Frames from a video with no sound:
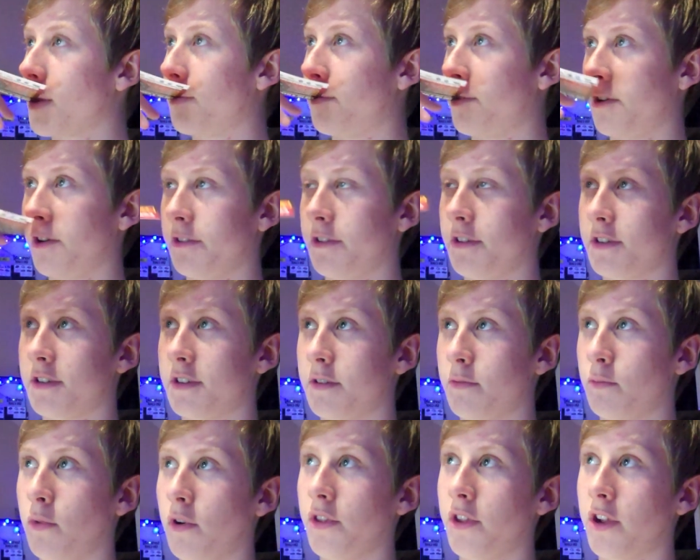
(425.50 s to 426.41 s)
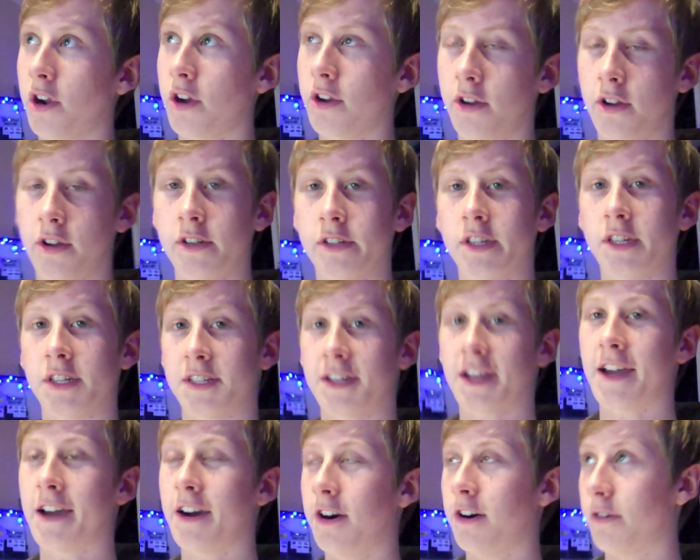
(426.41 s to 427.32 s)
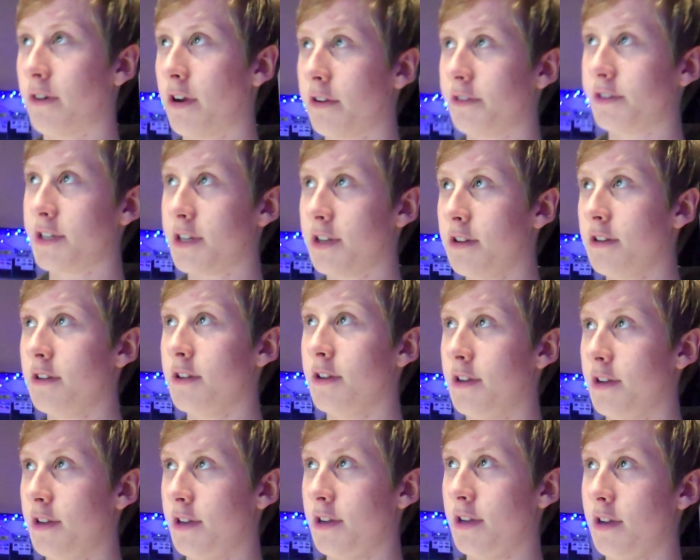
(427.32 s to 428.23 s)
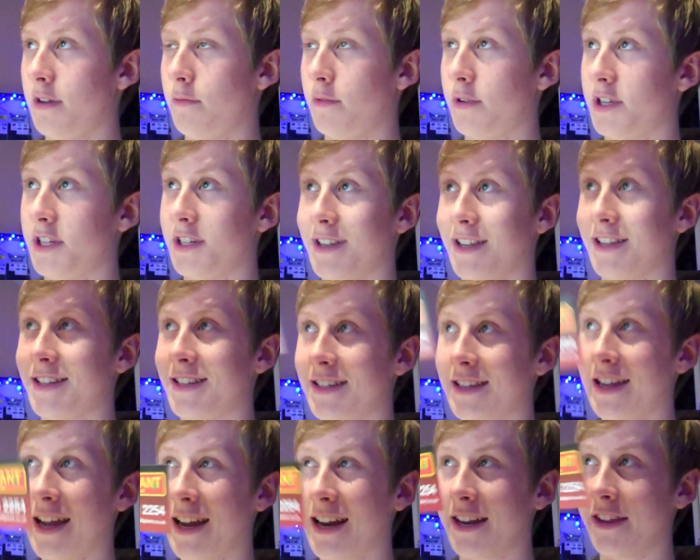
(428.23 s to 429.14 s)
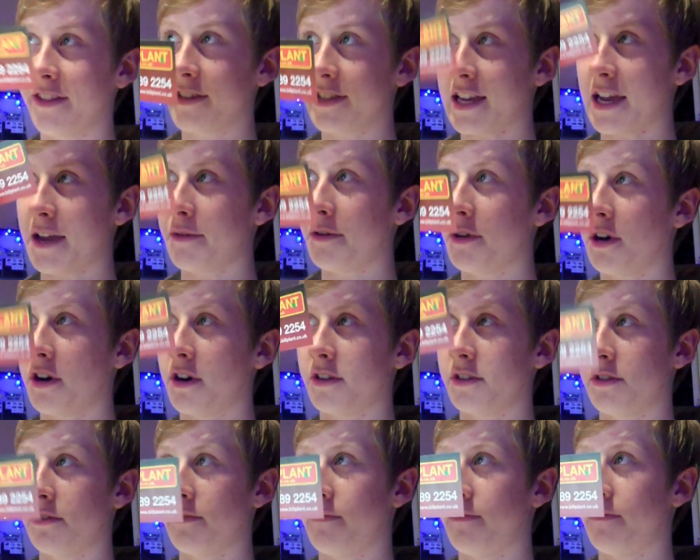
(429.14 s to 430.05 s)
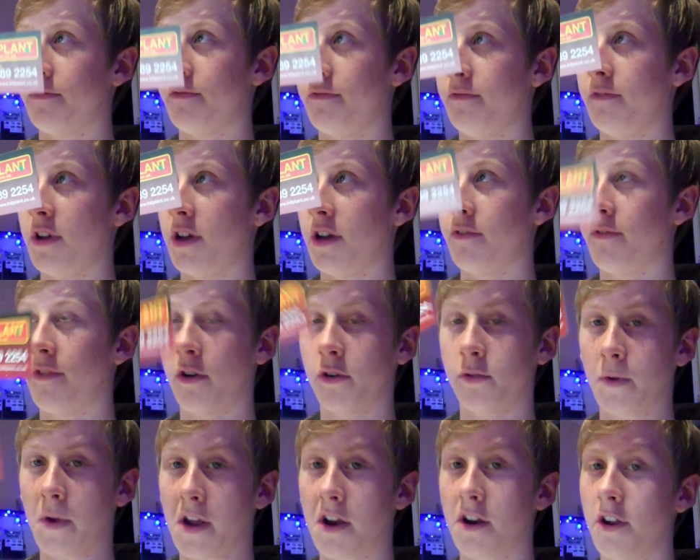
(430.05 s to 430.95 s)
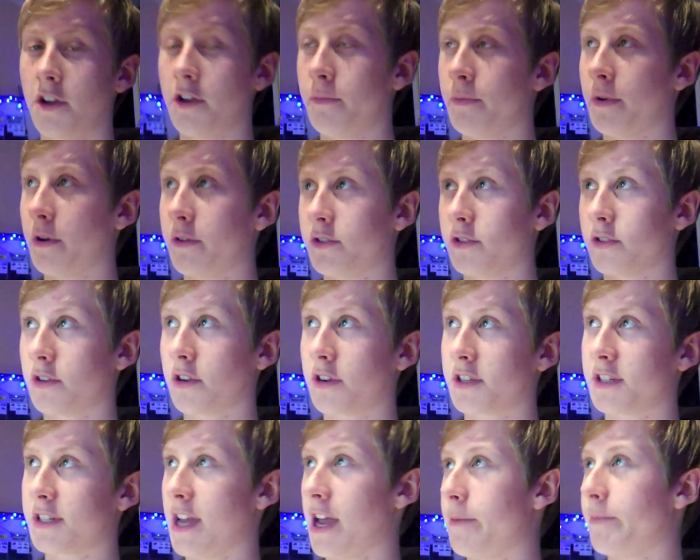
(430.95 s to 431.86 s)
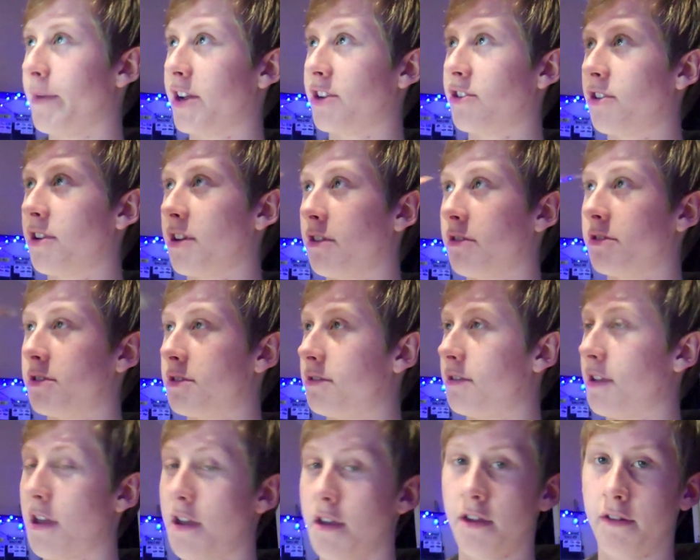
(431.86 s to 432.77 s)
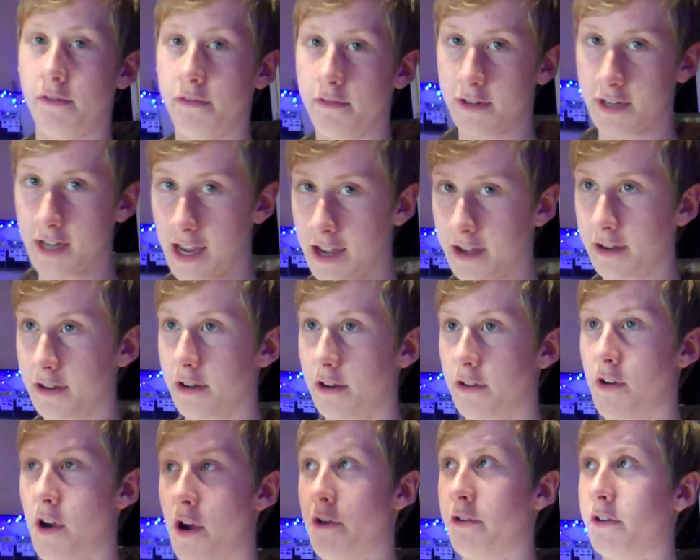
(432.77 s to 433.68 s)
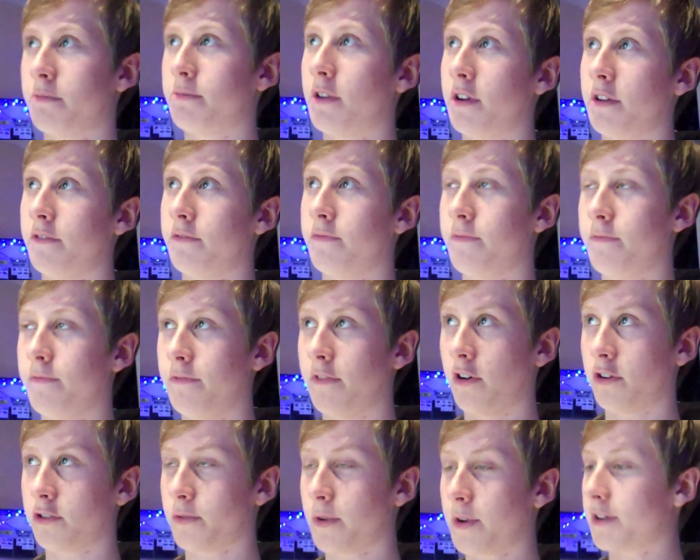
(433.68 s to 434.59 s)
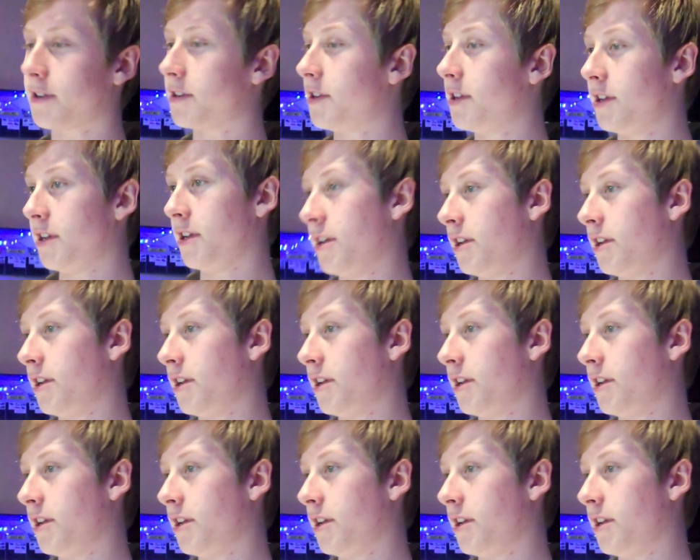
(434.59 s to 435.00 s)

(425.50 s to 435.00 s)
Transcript: Well, there's the one that I got is the Seat Arosa, which is exactly the same car as the Volkswagen Loop. It's got a Seat badge on it because they Seat are owned by Volkswagen.